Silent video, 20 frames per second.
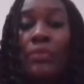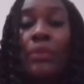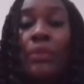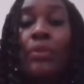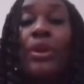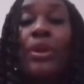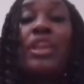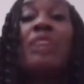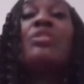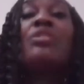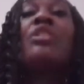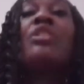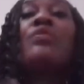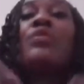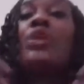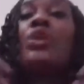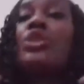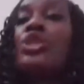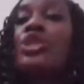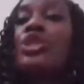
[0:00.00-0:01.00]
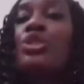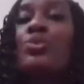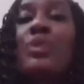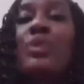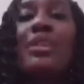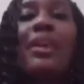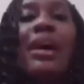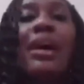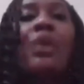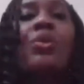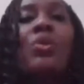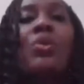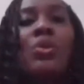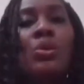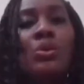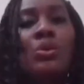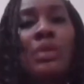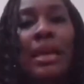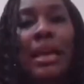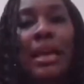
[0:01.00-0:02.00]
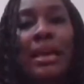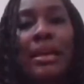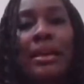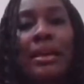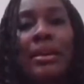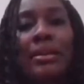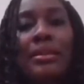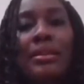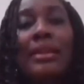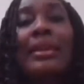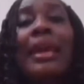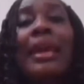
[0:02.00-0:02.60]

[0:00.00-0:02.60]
But even if your children are older, they